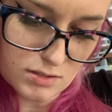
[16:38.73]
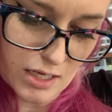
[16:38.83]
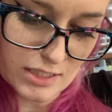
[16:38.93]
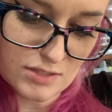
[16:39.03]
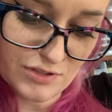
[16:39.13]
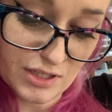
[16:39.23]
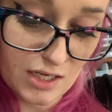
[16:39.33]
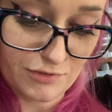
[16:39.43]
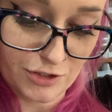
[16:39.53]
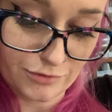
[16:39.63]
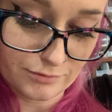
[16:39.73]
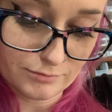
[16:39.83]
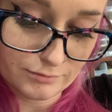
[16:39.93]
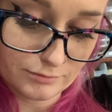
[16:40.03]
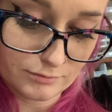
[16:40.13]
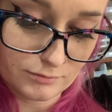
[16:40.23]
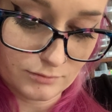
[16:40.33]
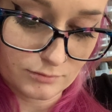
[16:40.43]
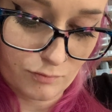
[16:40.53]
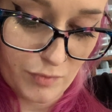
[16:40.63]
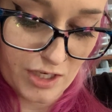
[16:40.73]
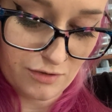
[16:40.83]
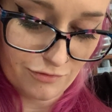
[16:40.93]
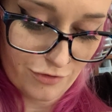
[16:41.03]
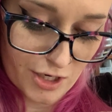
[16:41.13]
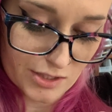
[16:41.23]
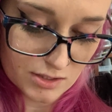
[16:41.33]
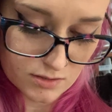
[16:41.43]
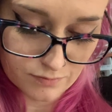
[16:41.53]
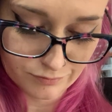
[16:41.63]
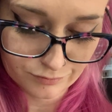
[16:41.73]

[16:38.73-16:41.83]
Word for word: Saks Fifth Avenue. Oh. Made okay. in France.